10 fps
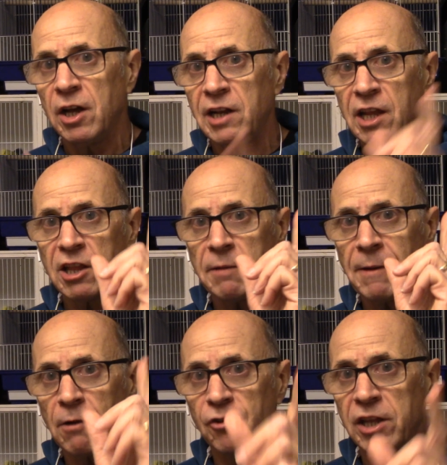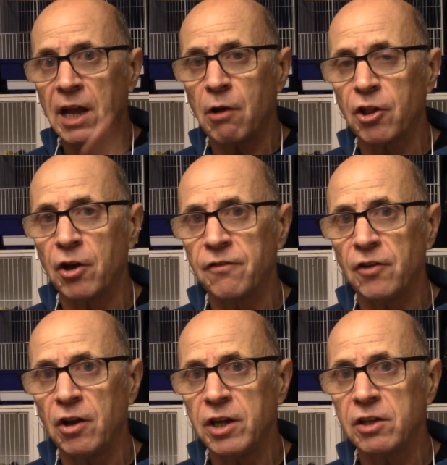Let's nip out to the outside
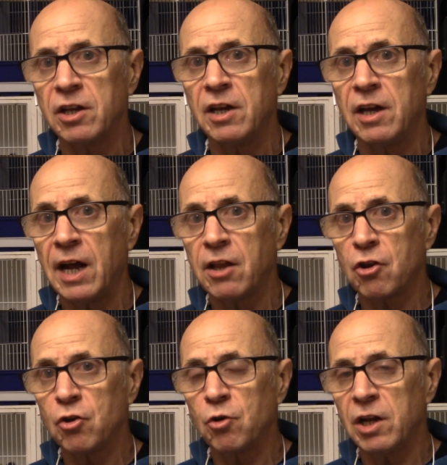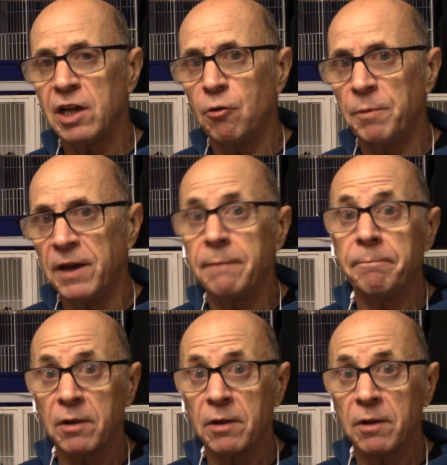flight and talk a little bit,